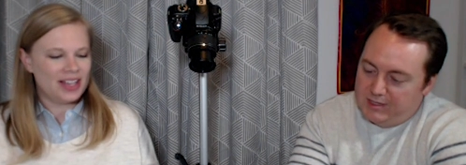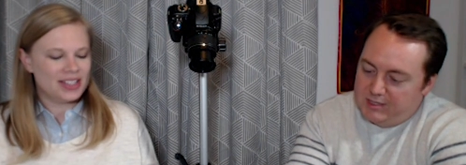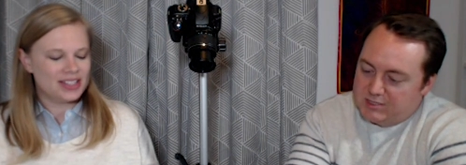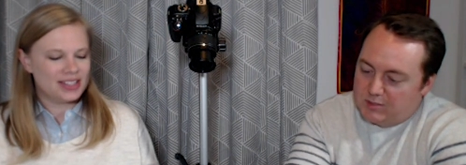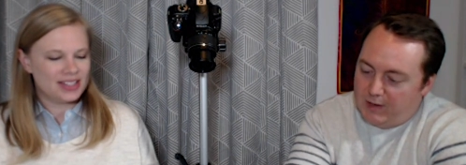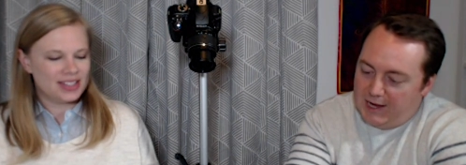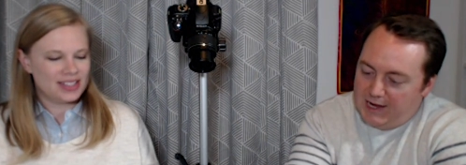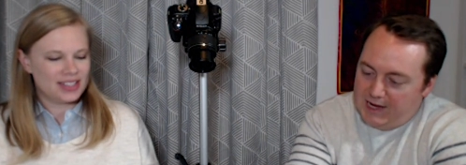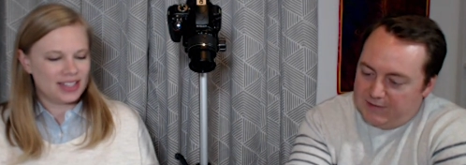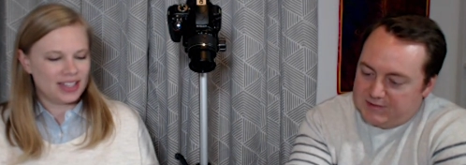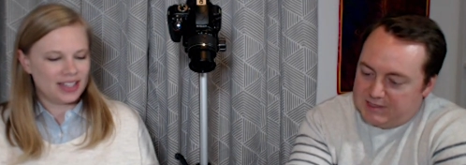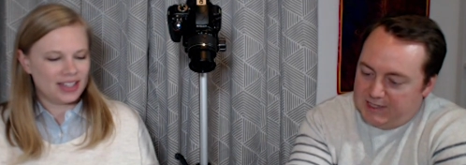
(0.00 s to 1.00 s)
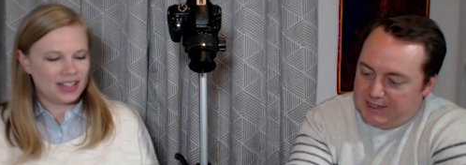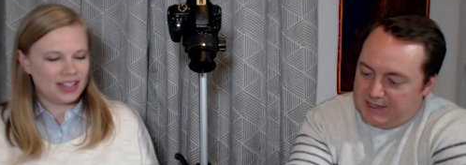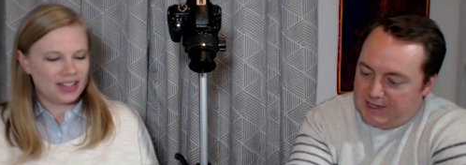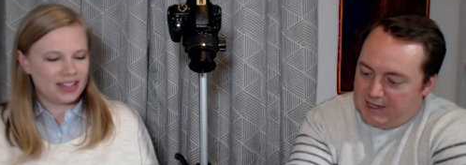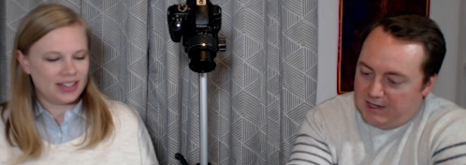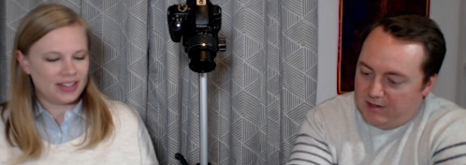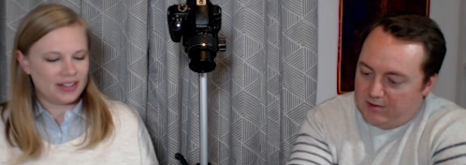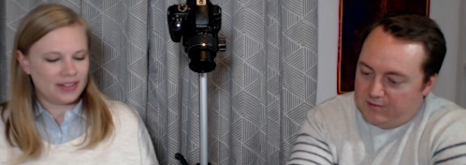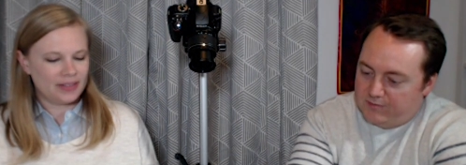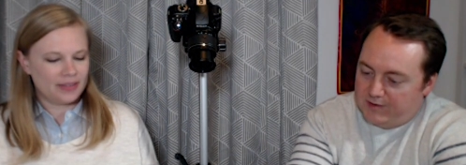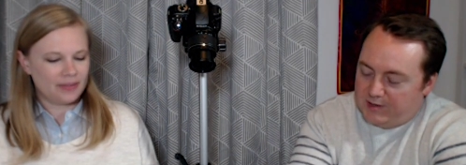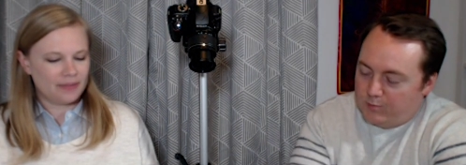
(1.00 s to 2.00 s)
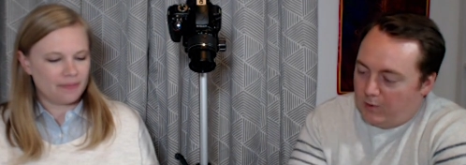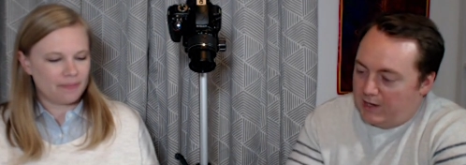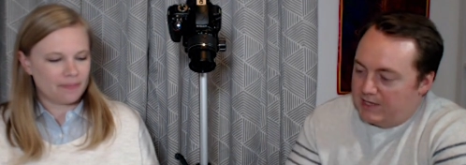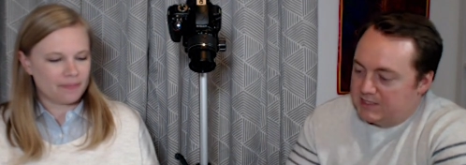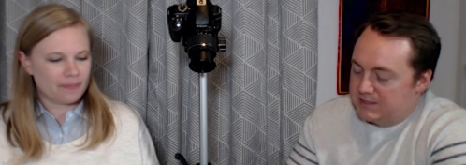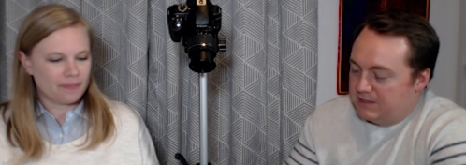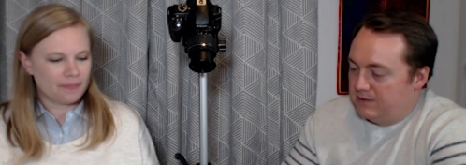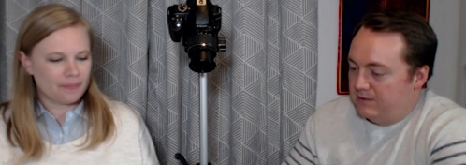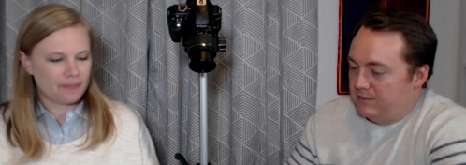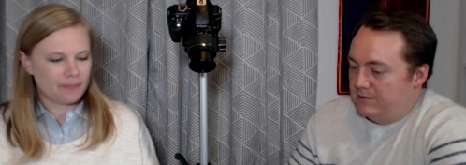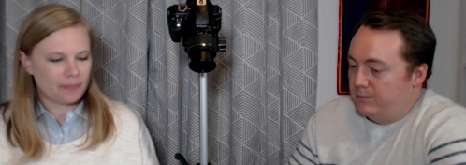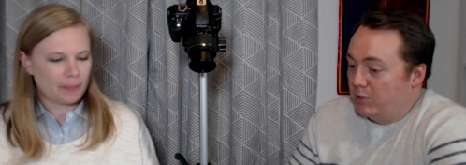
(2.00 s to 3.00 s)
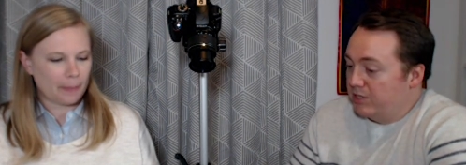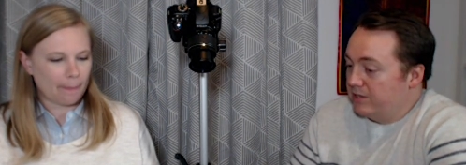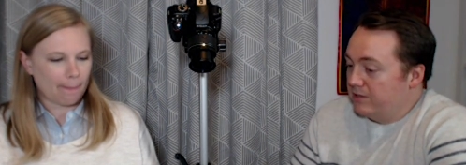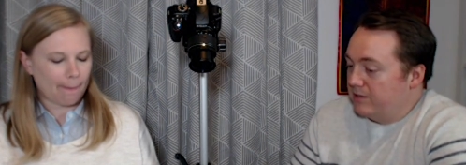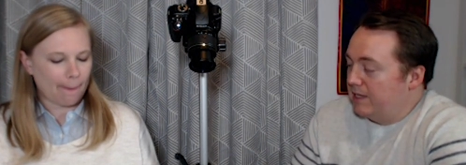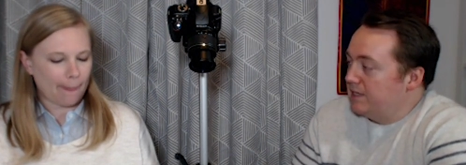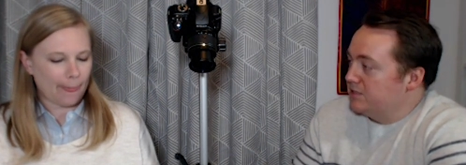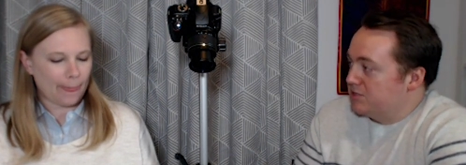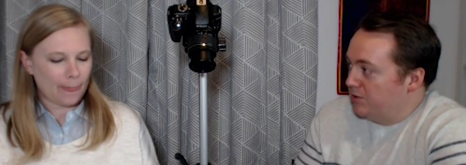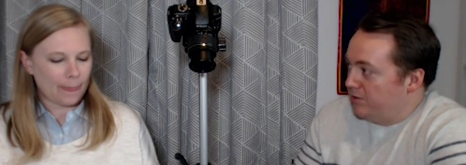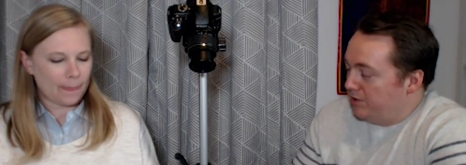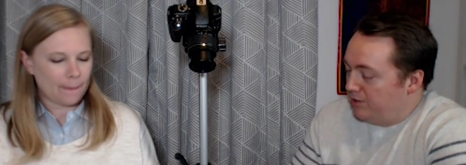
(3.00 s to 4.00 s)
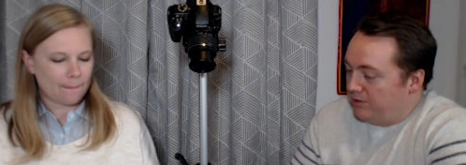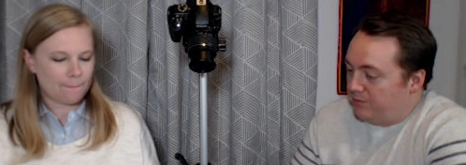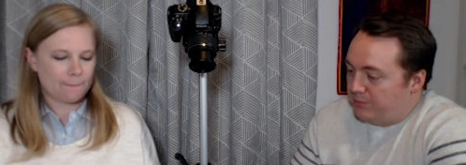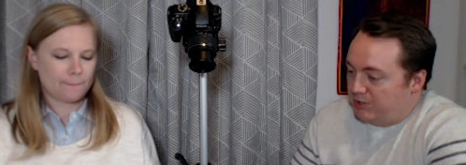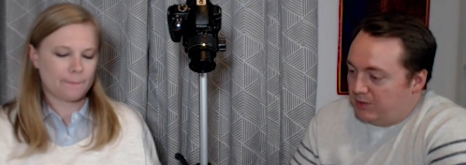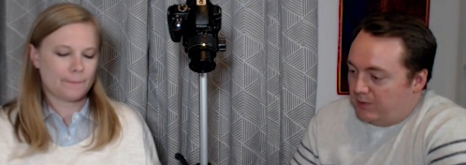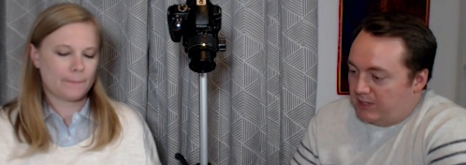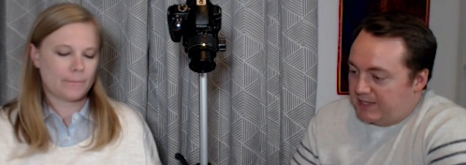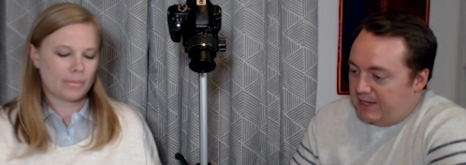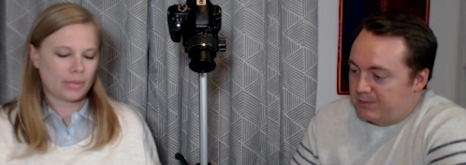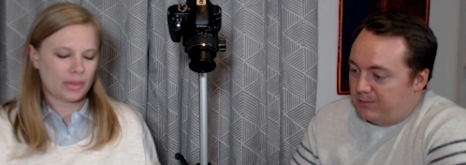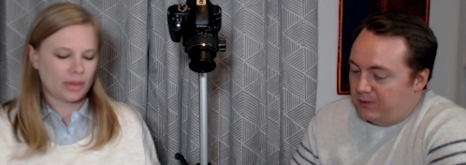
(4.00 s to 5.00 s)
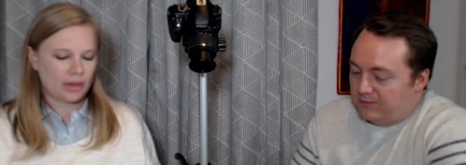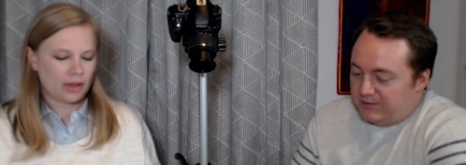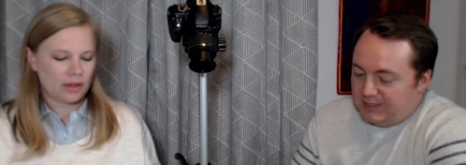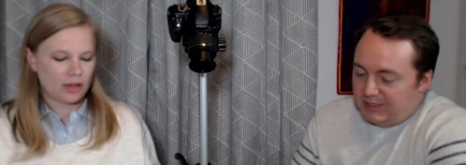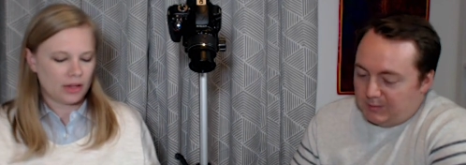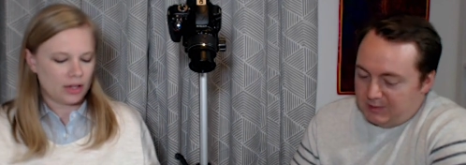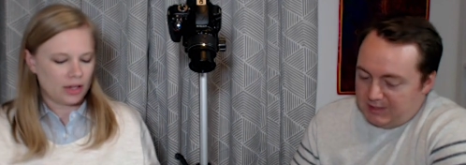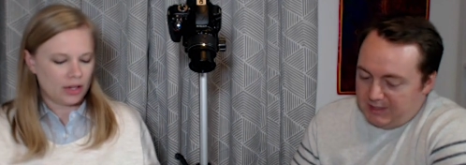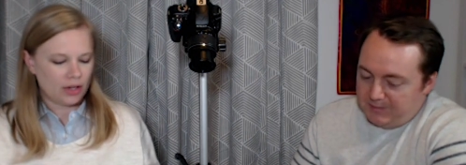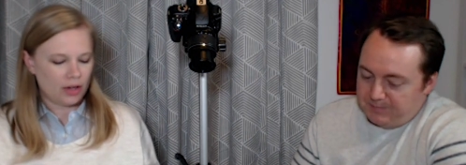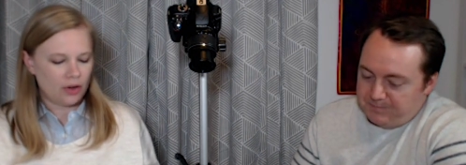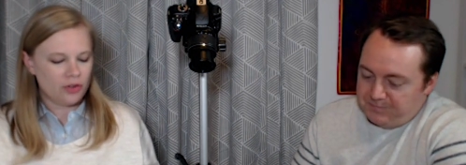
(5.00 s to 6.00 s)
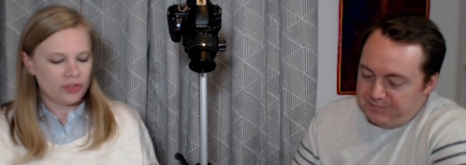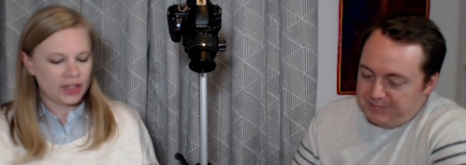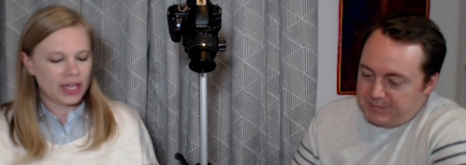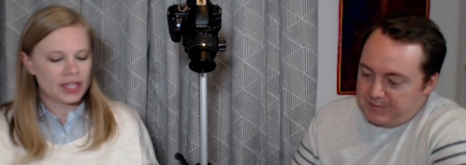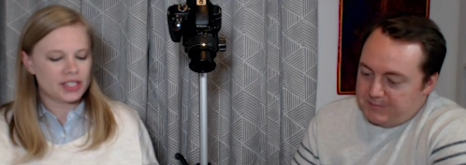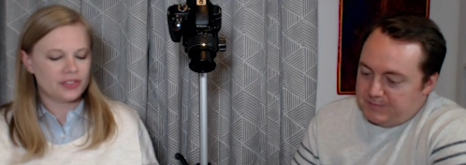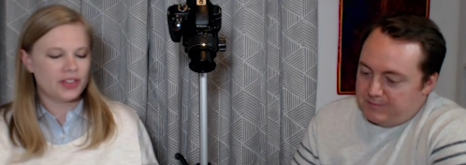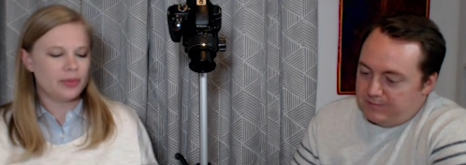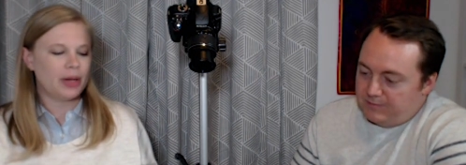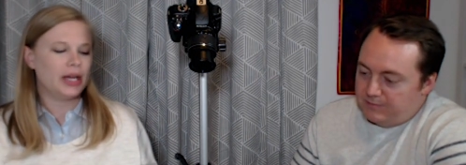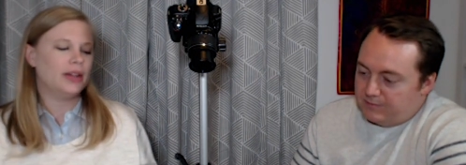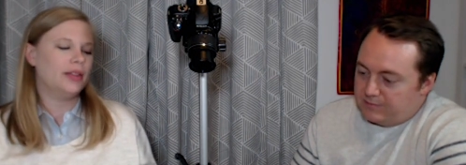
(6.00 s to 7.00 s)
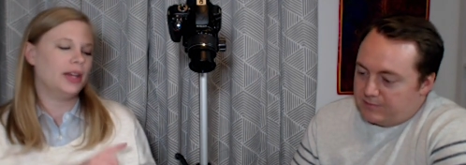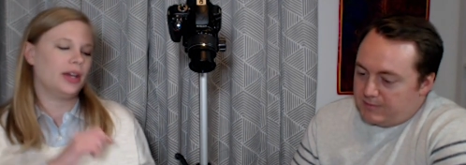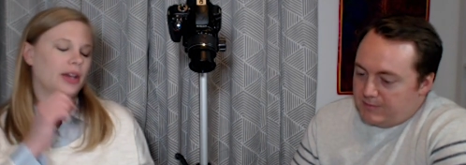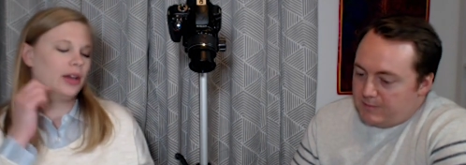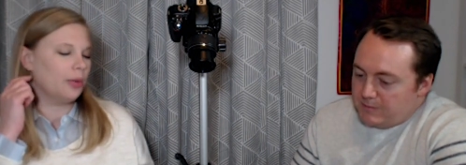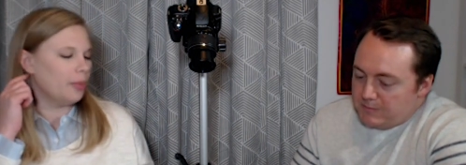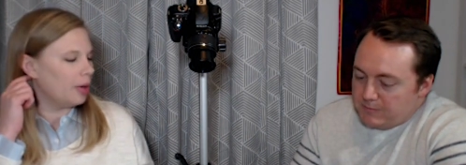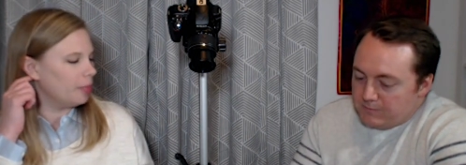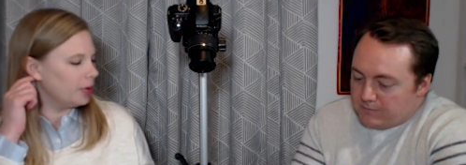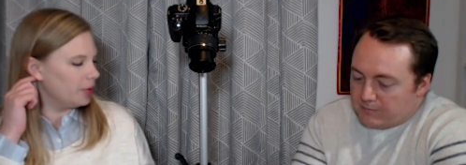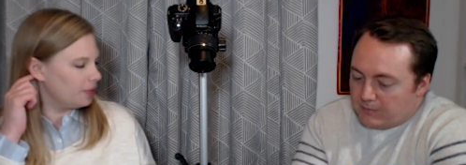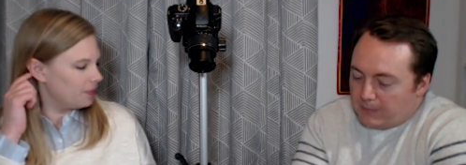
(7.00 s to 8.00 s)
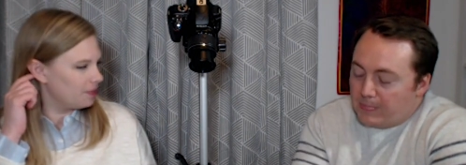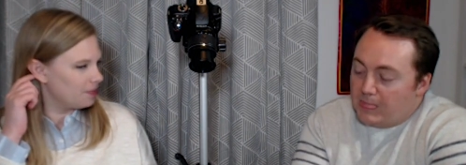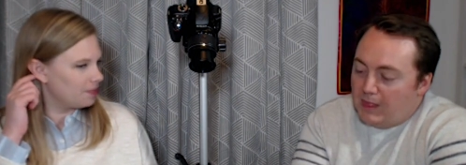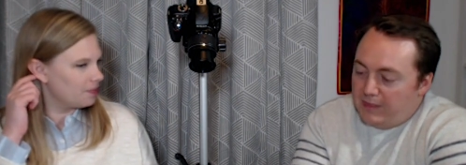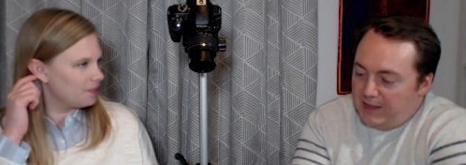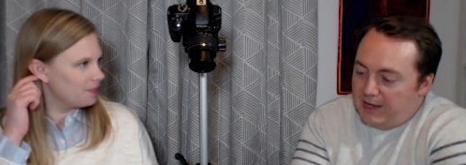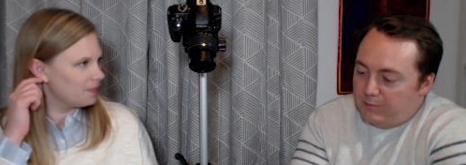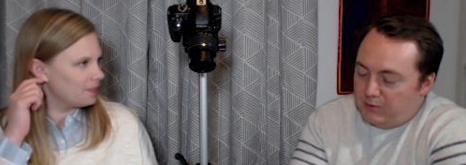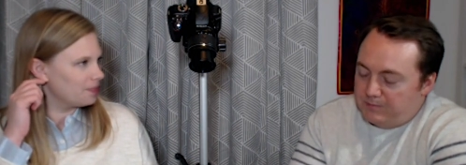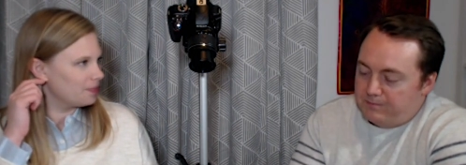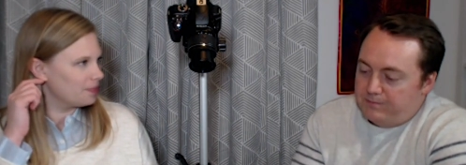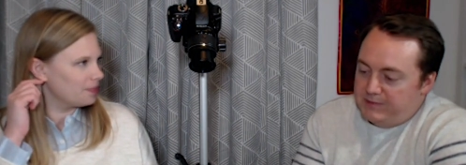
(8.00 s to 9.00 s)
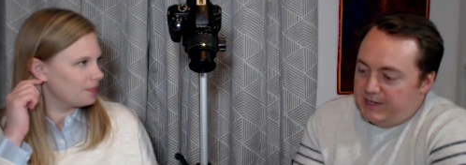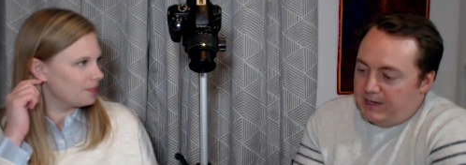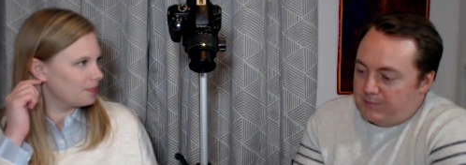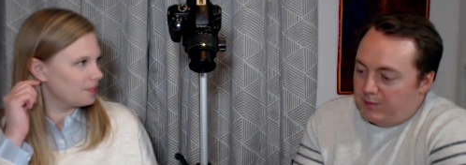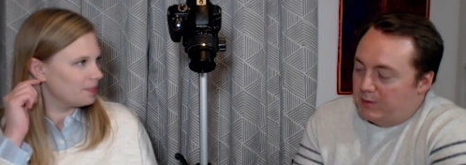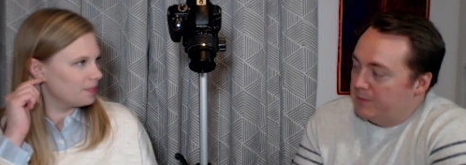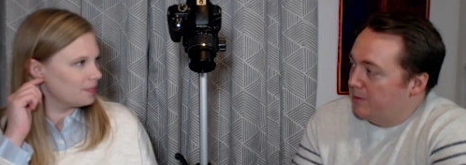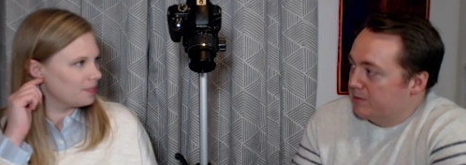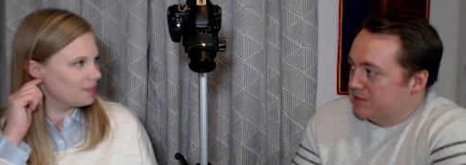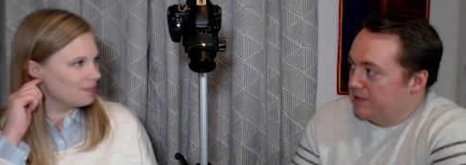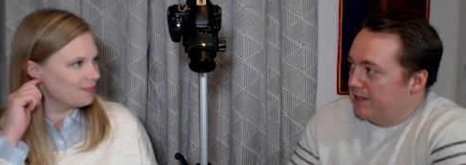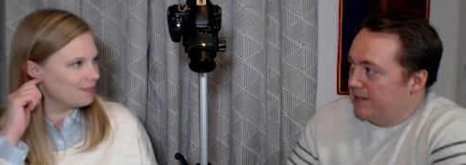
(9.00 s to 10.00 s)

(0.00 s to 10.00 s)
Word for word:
Speaker 1: So I have to take care of a wise mugger, and so do you. But you are capable of dealing with that.
Speaker 2: Hopefully, I defeat mine, and then I can come help you.
Speaker 1: That would, yeah, probably be what's going to